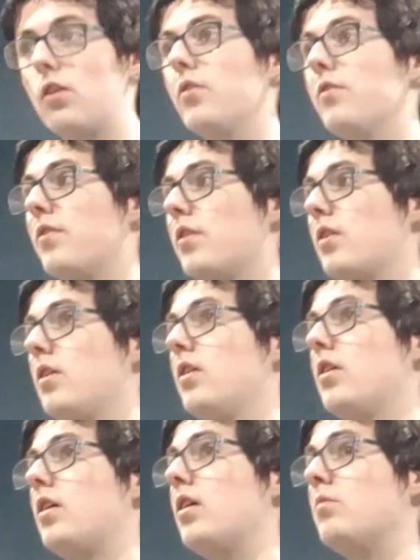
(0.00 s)
Con.
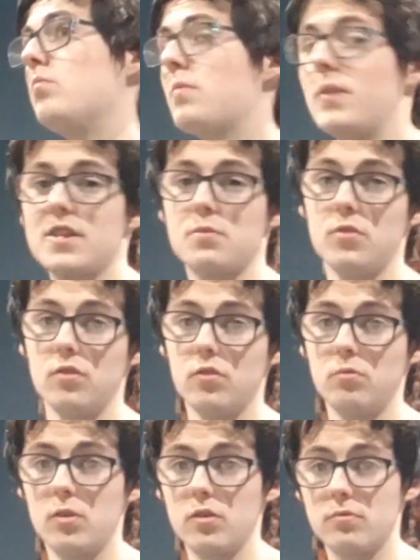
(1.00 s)
And we went to another
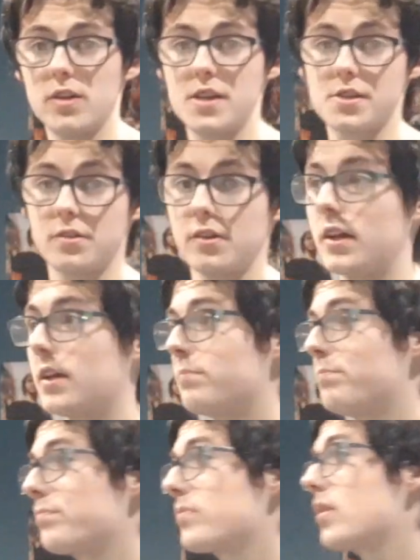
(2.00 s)
one recently,
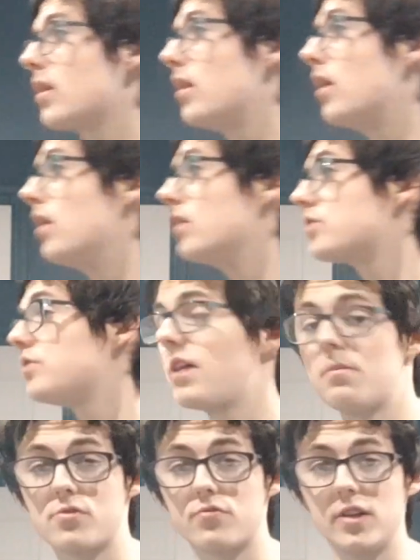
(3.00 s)
so
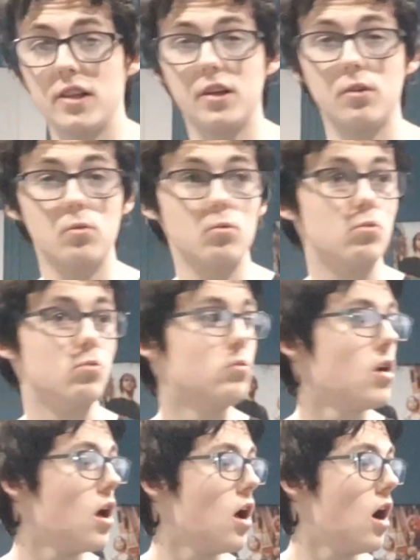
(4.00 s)
that was really cool.
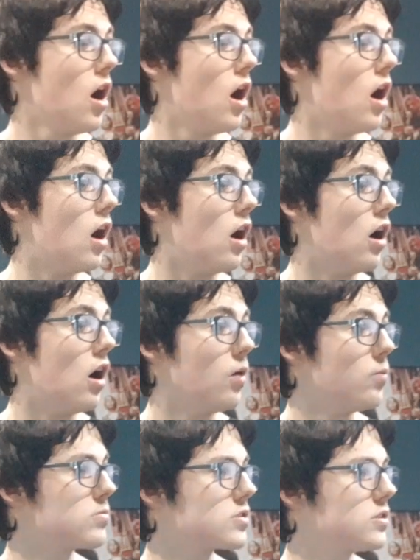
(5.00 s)

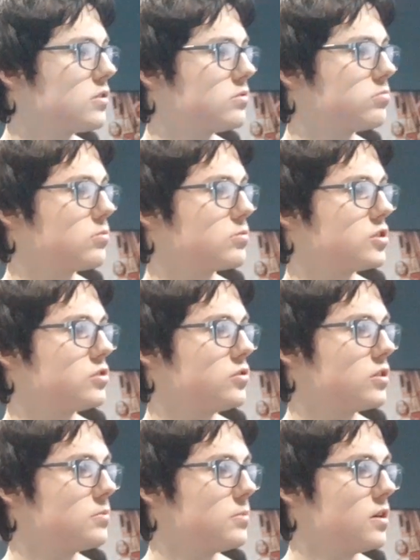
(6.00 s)
What was I
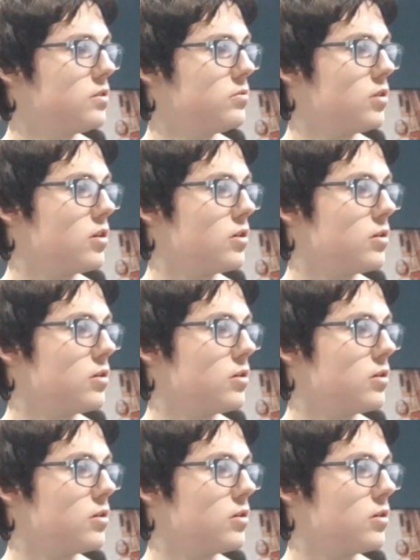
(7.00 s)
talking about?